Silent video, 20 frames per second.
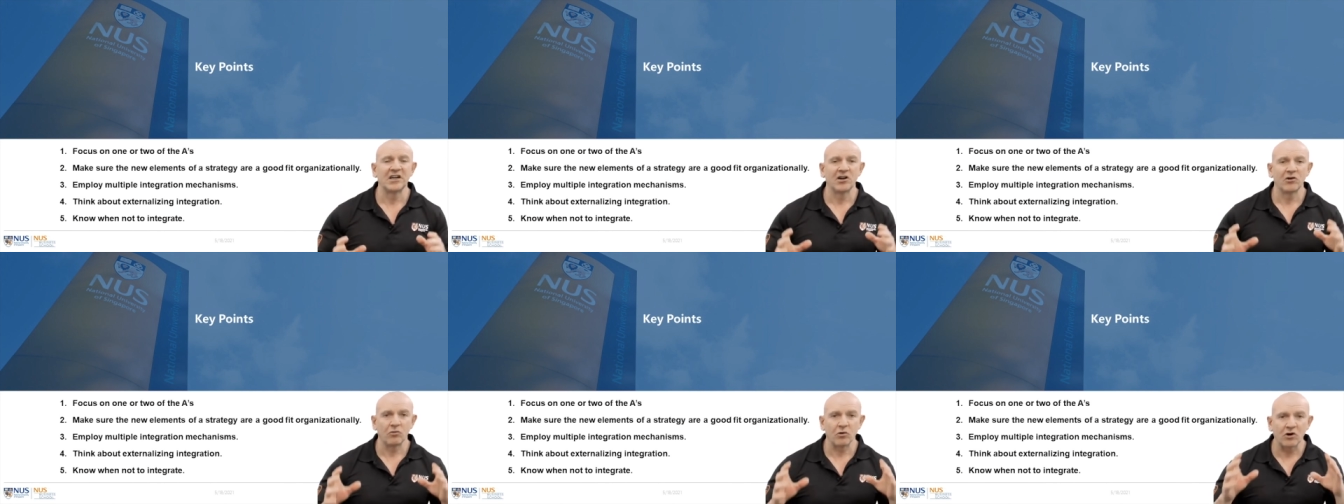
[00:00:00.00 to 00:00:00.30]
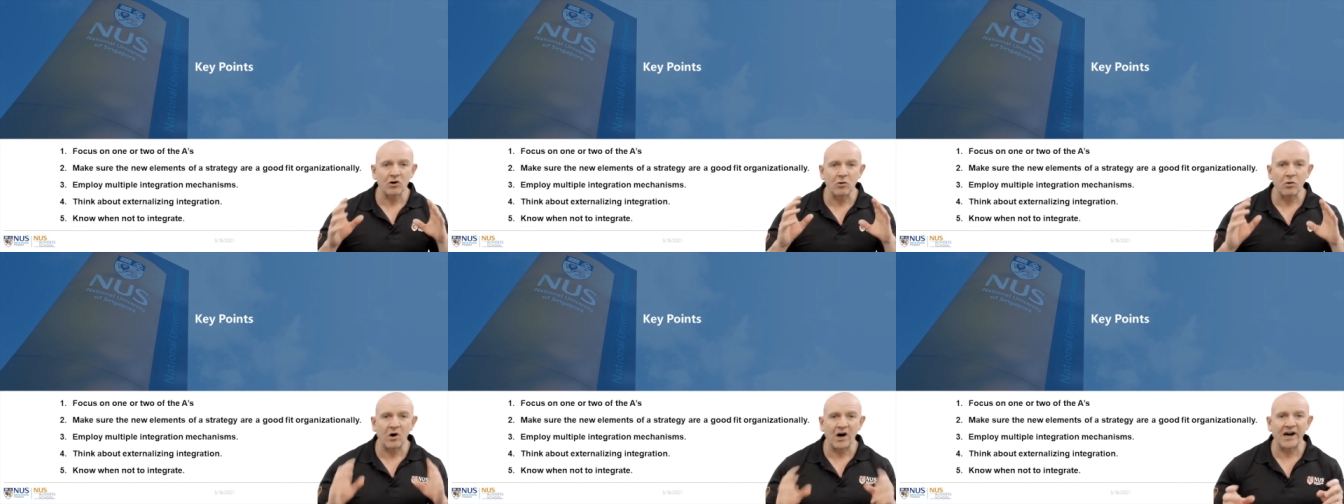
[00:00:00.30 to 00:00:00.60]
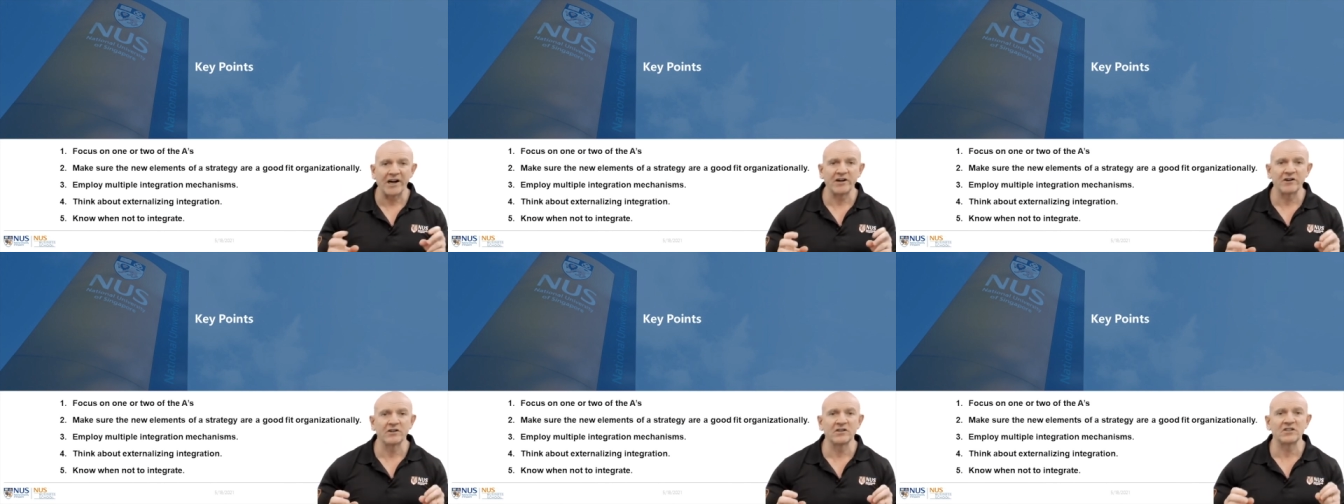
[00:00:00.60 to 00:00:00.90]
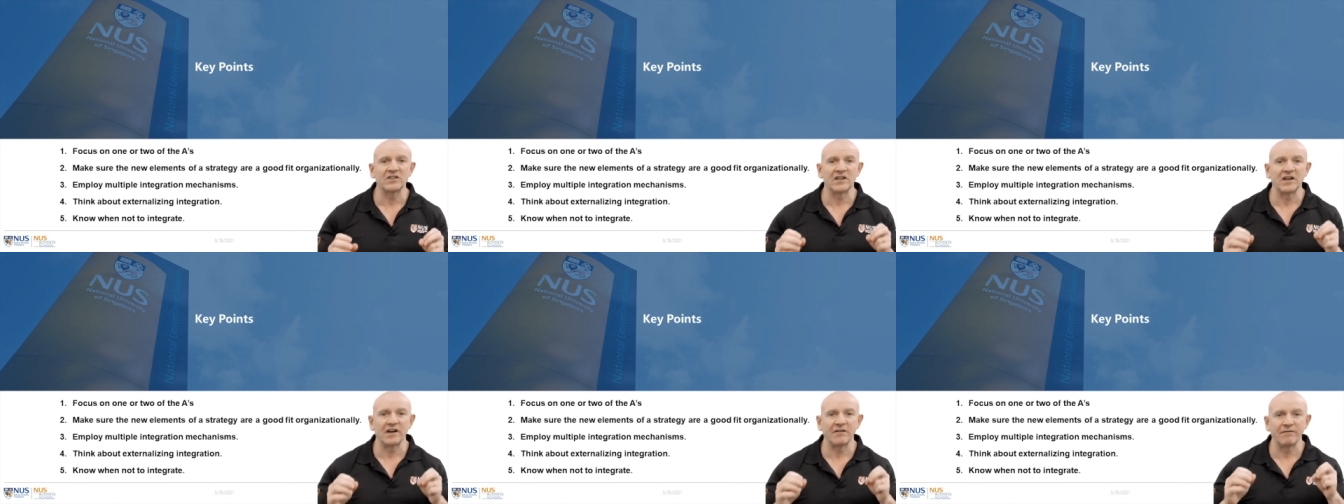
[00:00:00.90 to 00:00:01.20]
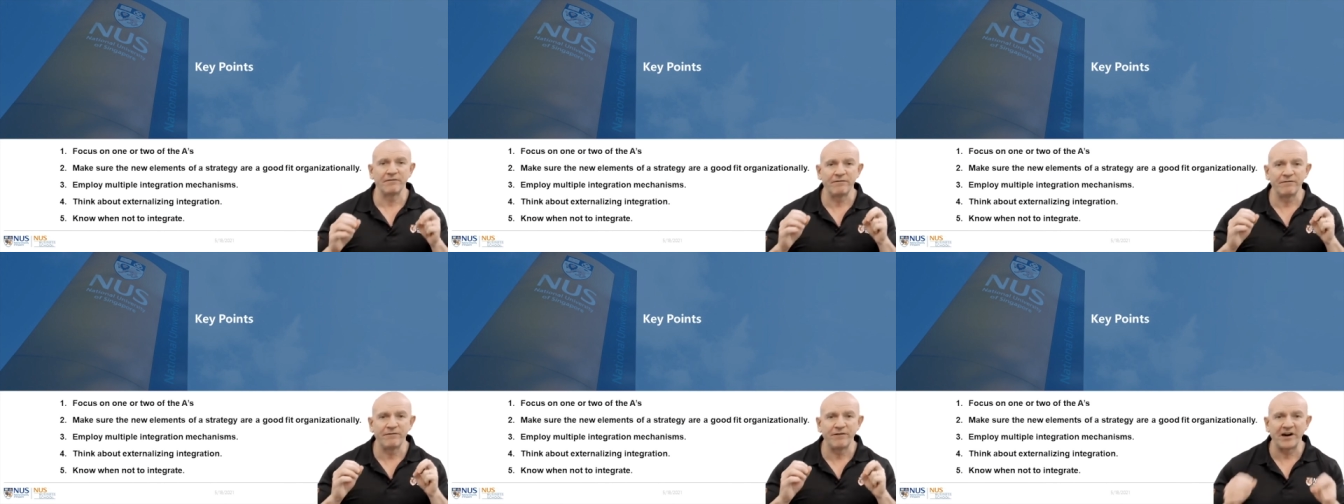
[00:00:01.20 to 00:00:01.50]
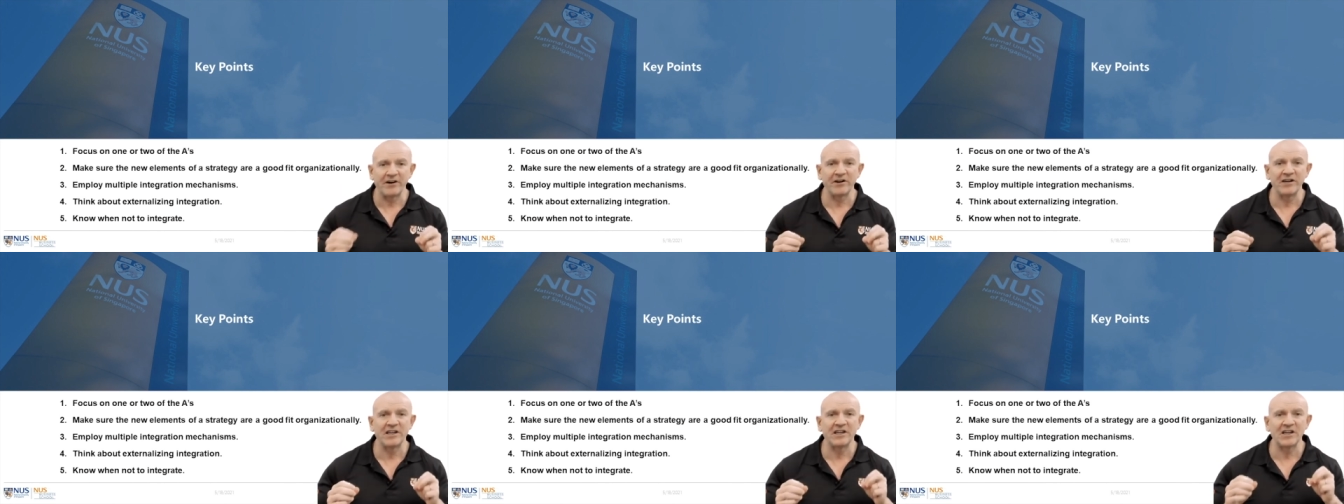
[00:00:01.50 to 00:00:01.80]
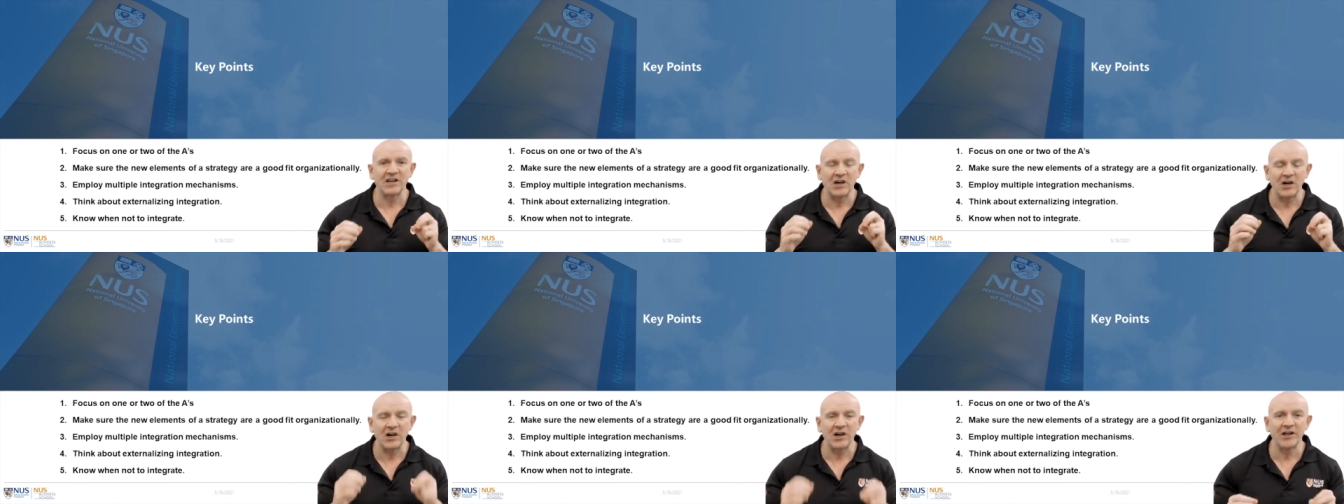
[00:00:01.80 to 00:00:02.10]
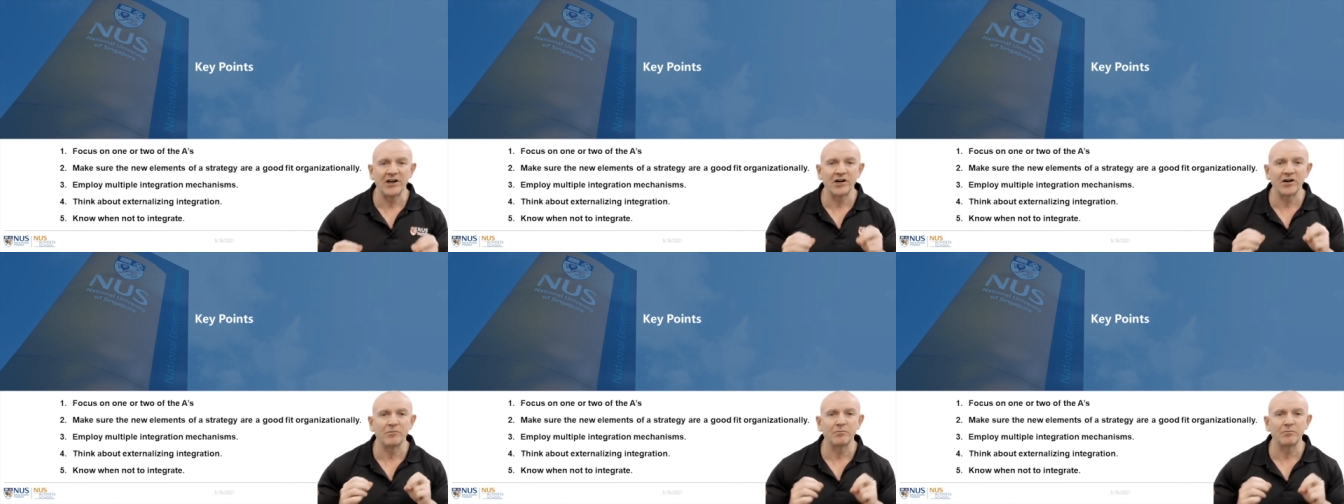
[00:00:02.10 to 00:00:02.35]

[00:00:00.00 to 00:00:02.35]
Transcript: requires a very clear